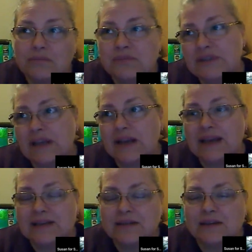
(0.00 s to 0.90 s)
say
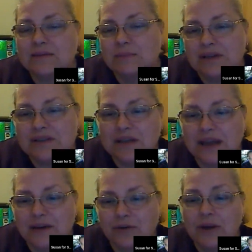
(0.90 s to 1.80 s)
like 6 months
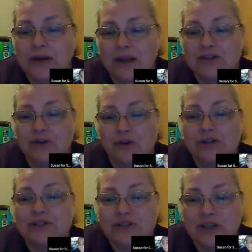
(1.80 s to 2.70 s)
later, and I
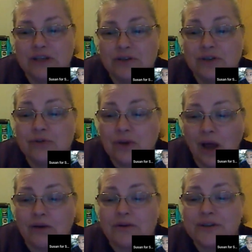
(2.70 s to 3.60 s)
charged
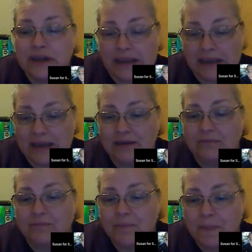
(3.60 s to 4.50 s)
$2 a head
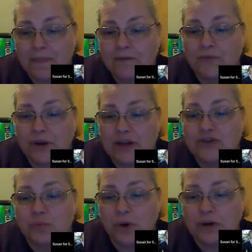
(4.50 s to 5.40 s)
for
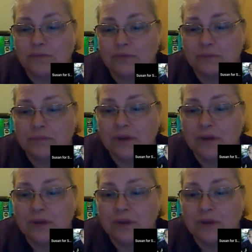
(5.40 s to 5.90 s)
each one of them,